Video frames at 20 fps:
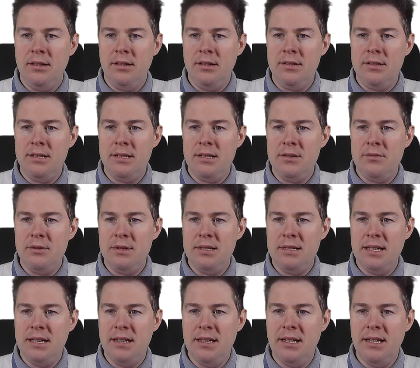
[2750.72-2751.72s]
Since we
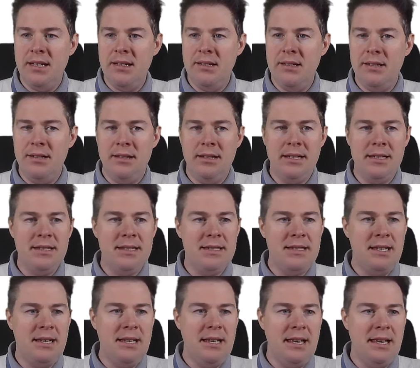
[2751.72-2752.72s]
said that, let's
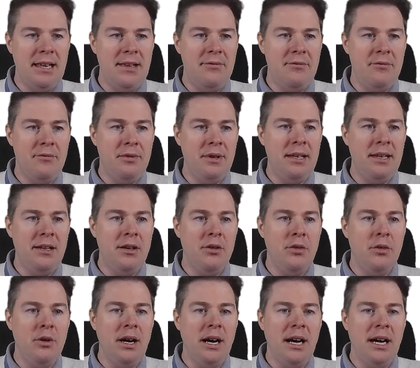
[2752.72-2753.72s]
see if we
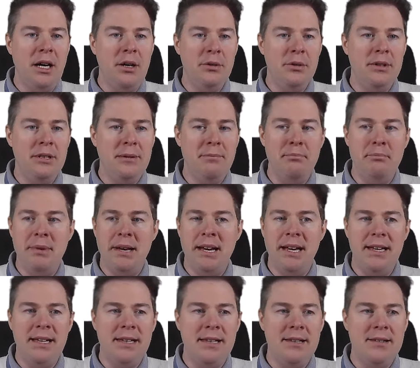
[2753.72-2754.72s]
go out and
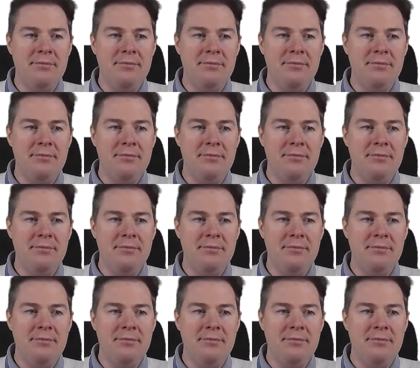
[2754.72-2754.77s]
back.